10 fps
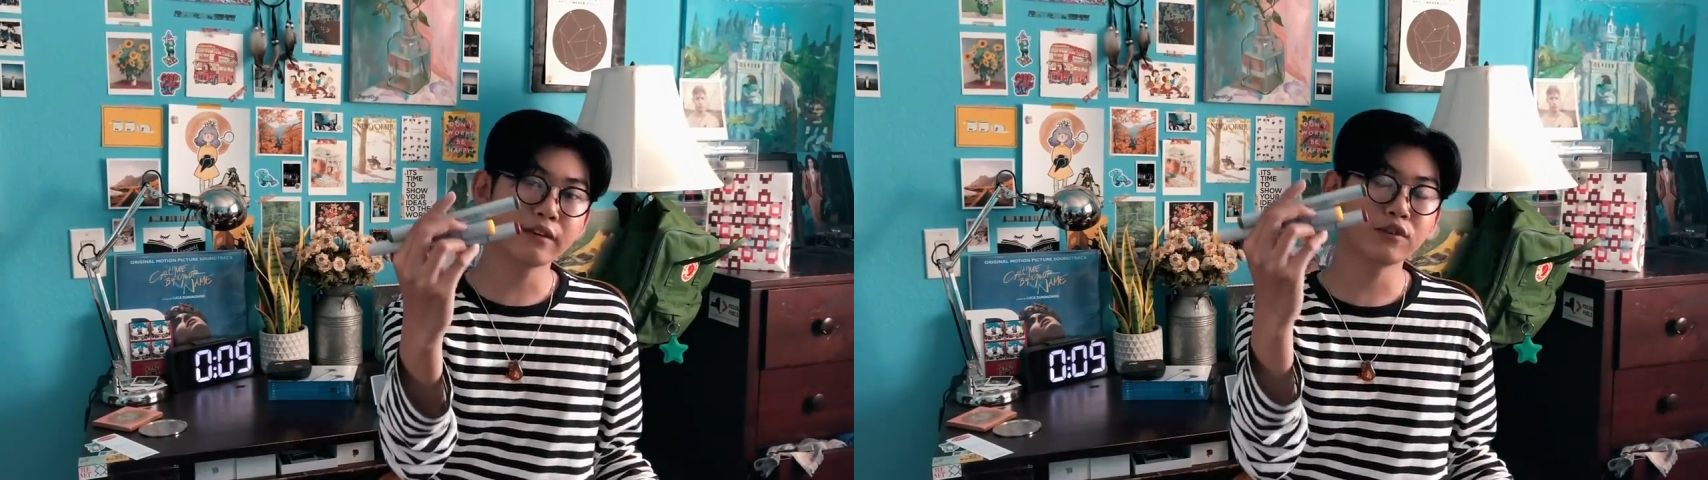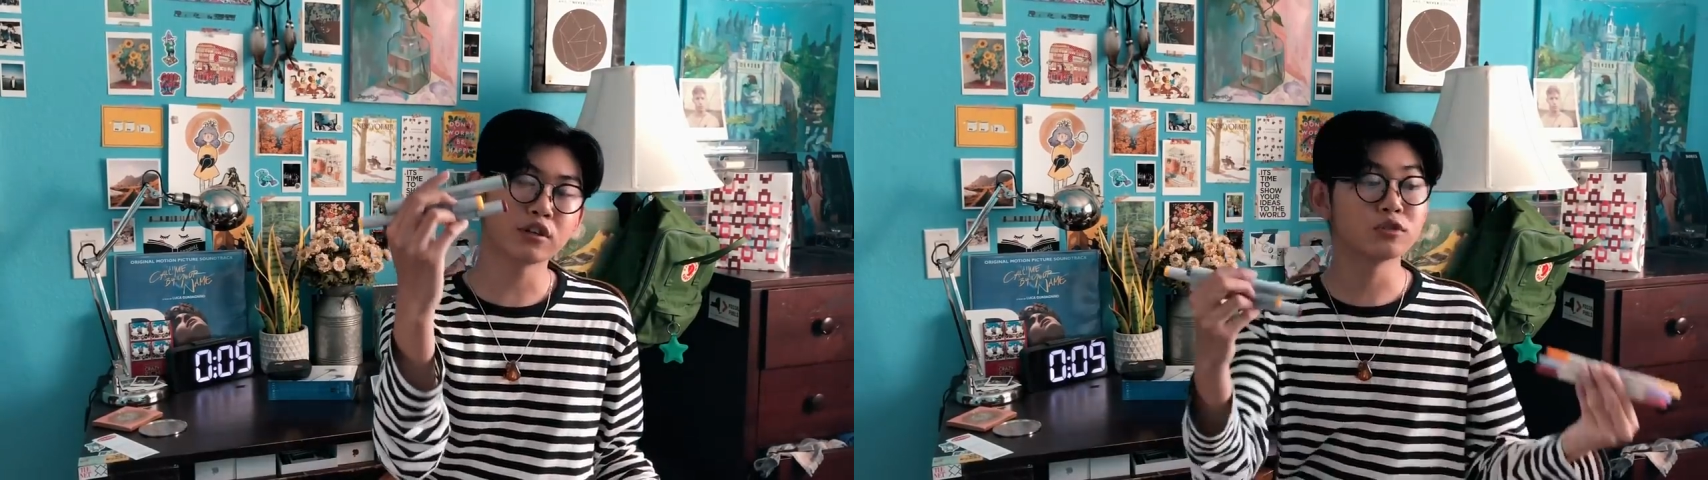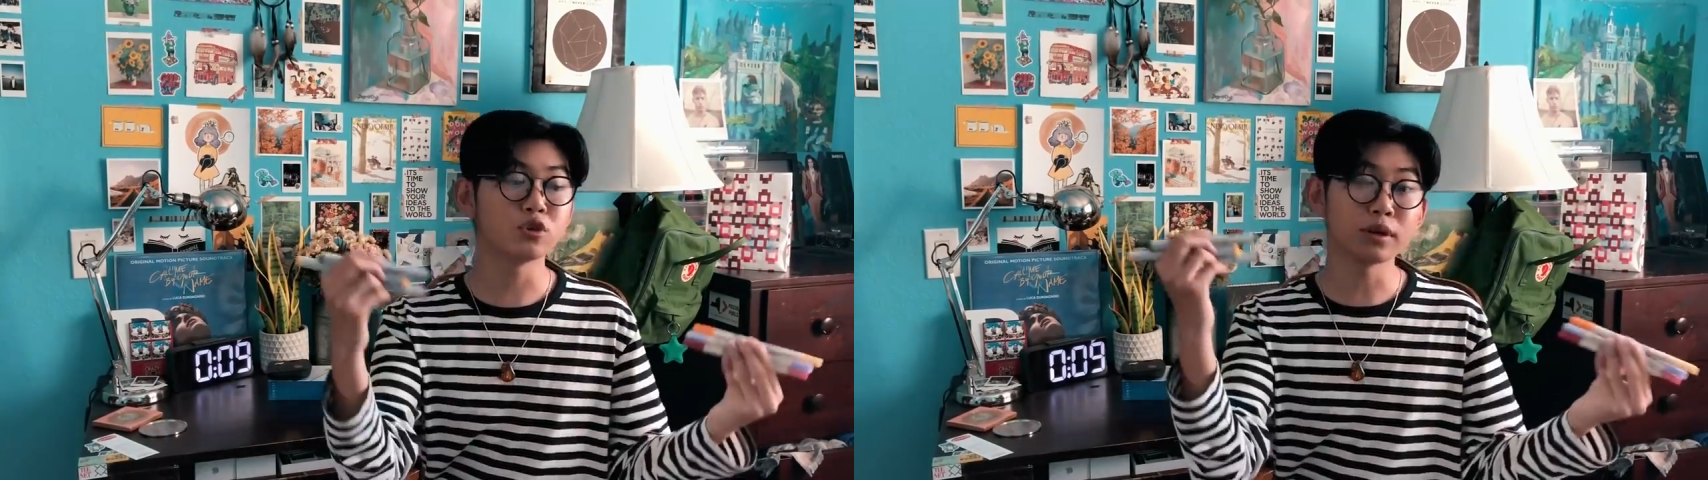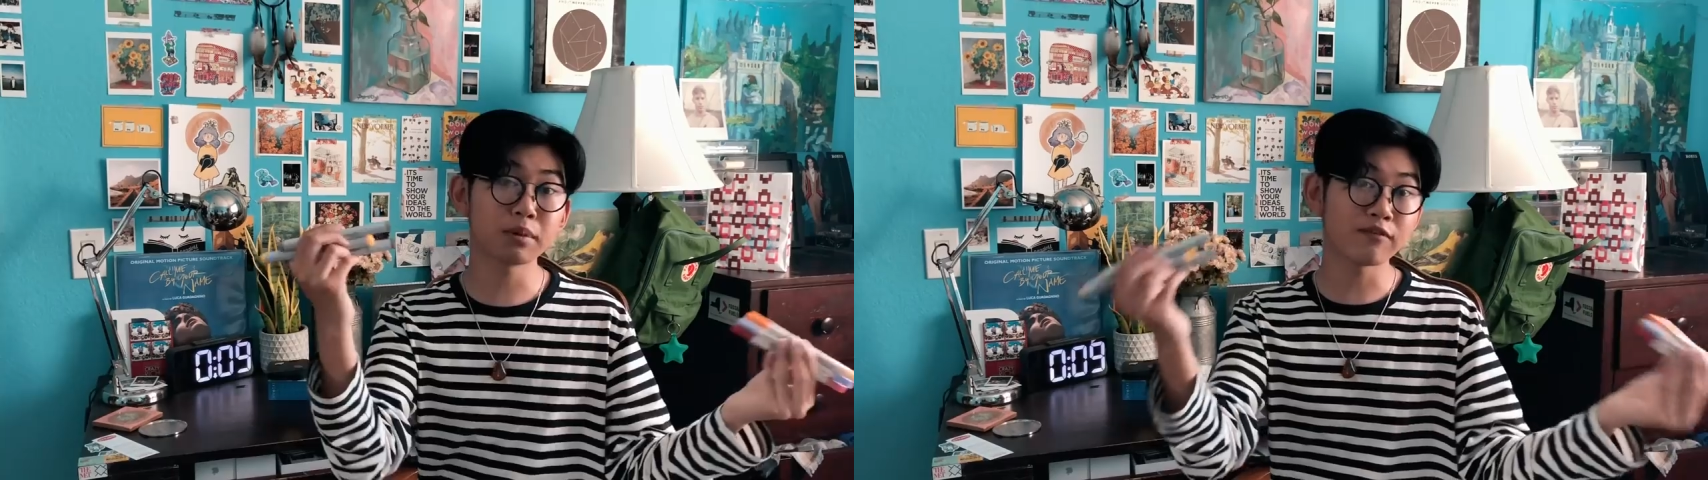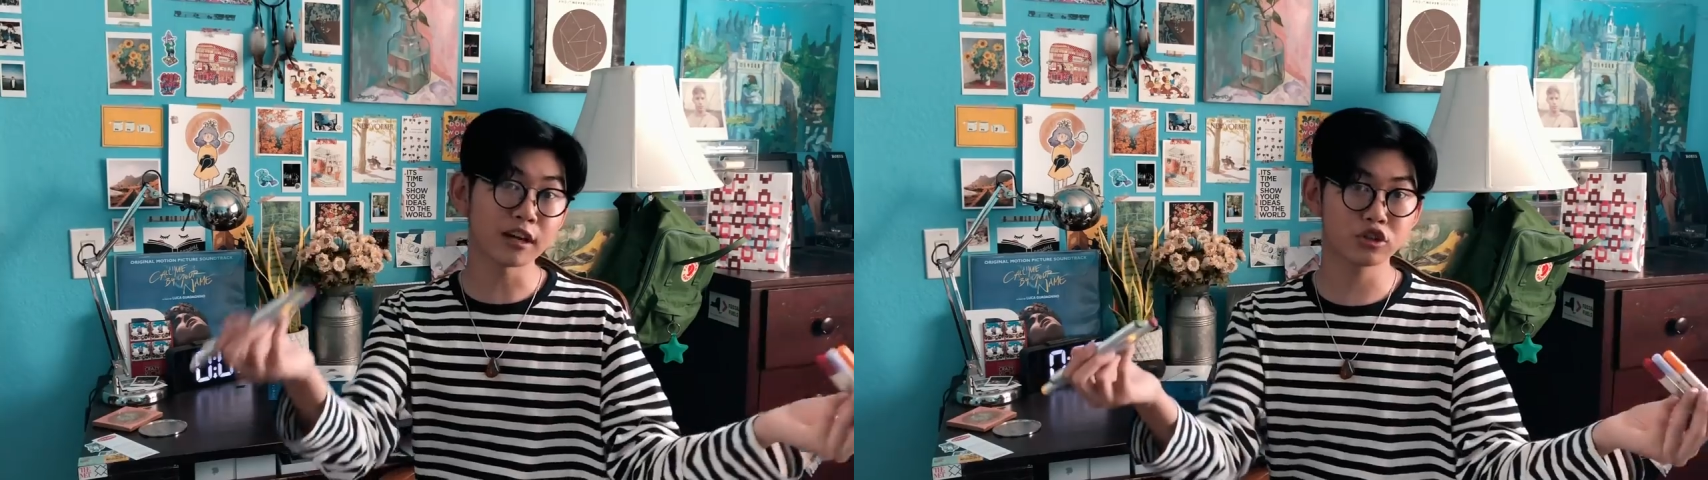if you're doing
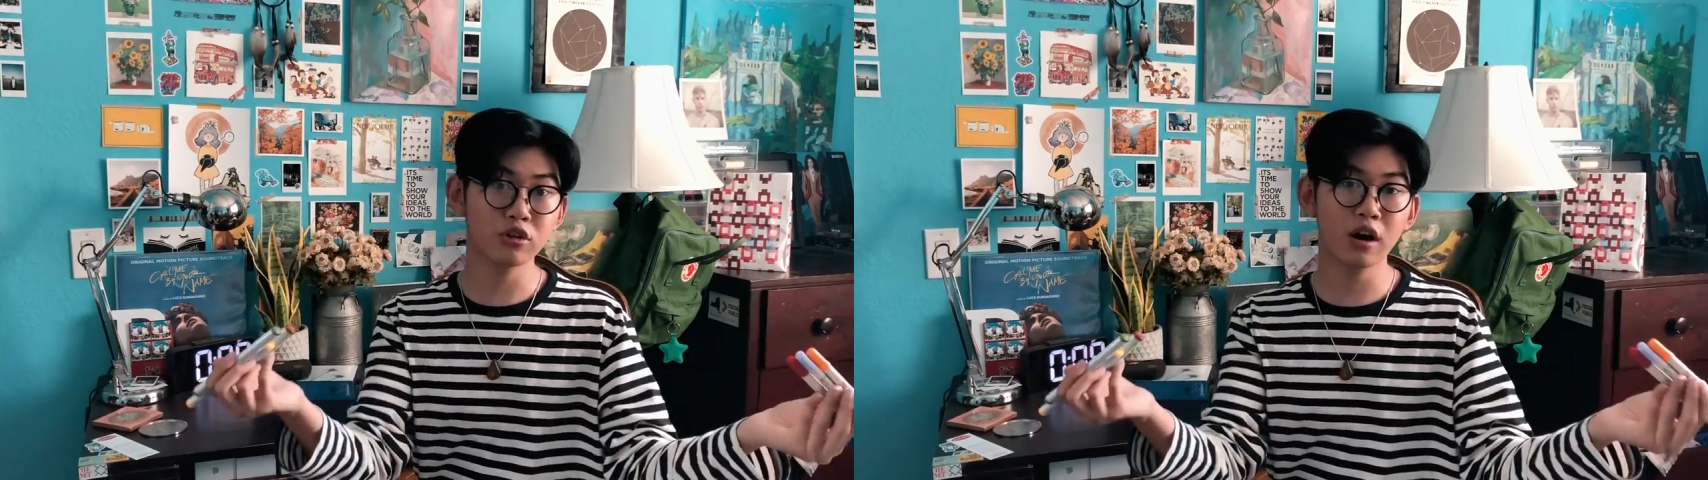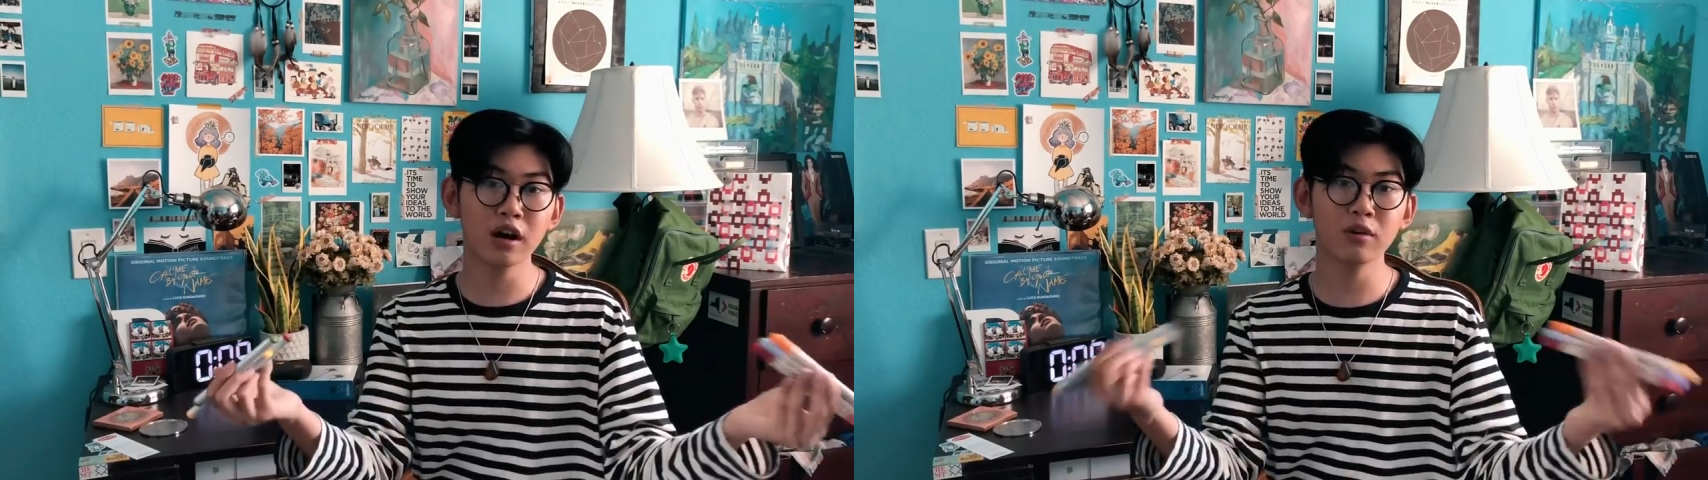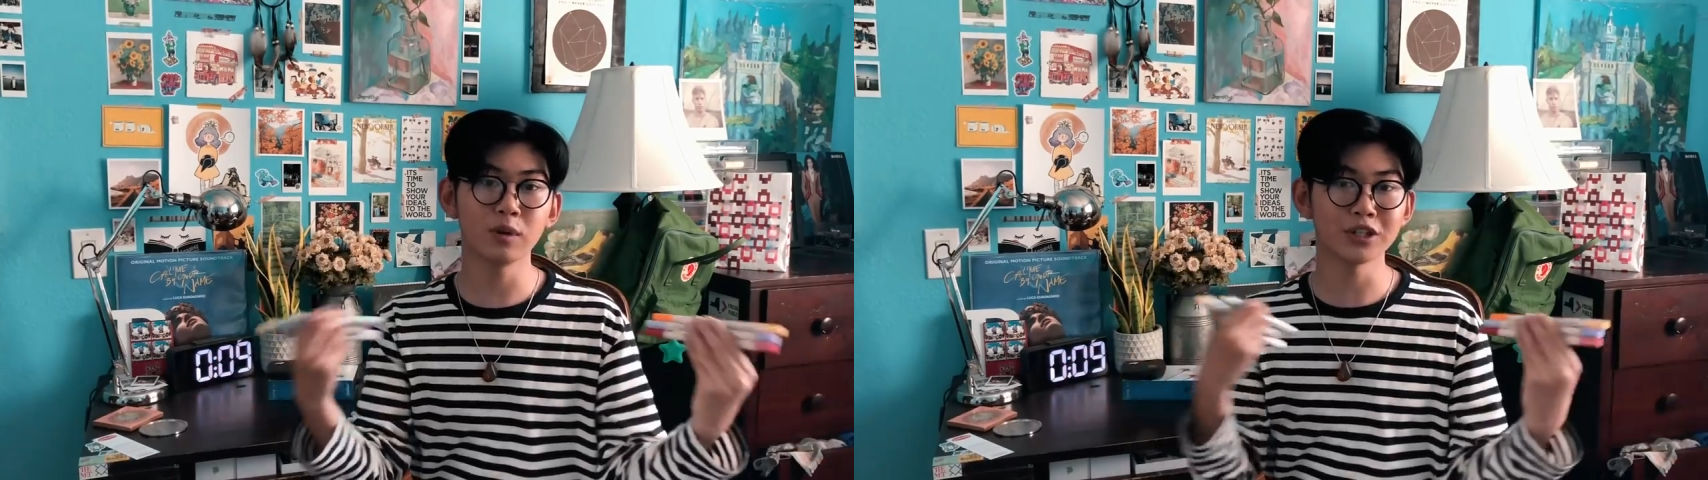professional art,